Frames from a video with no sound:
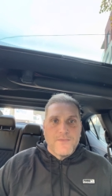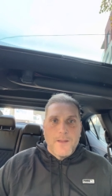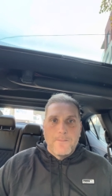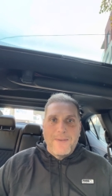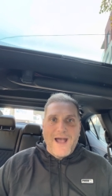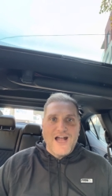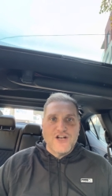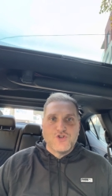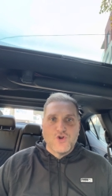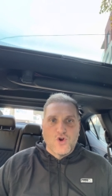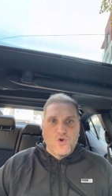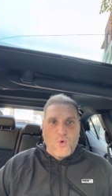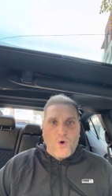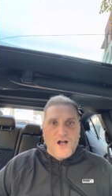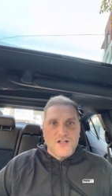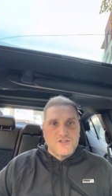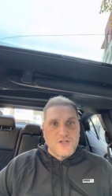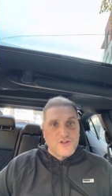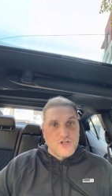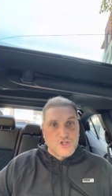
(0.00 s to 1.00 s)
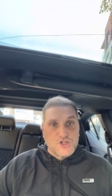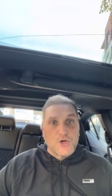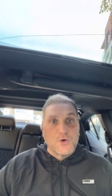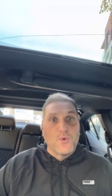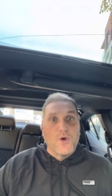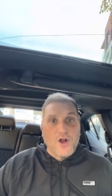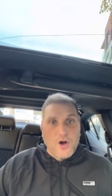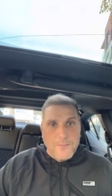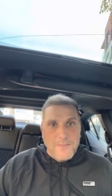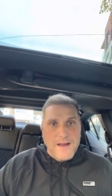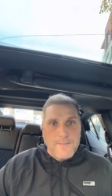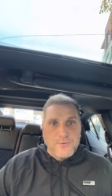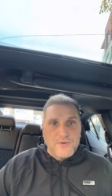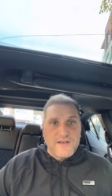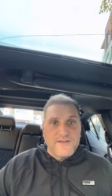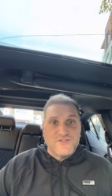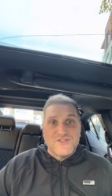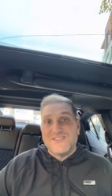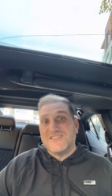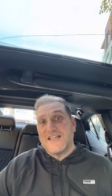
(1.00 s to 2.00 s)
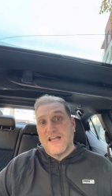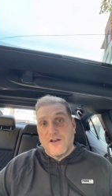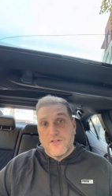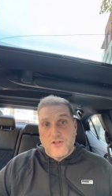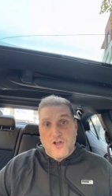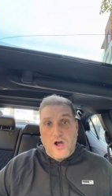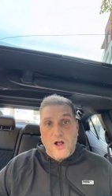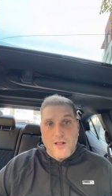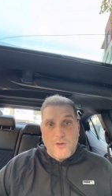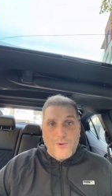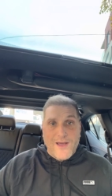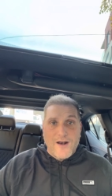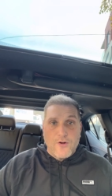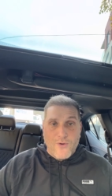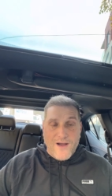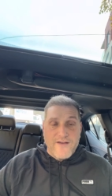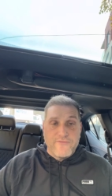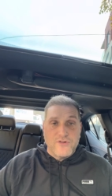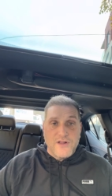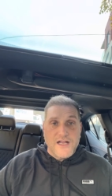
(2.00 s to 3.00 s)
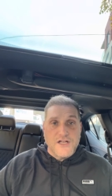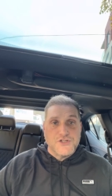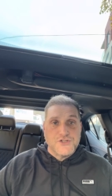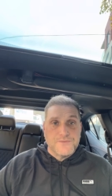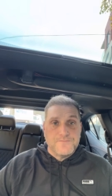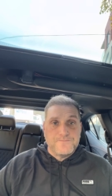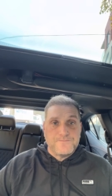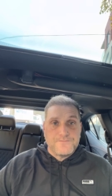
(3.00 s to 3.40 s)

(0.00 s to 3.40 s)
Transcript: Patrick Watt to the Toronto Maple Leafs instead of the Colorado Avalanche?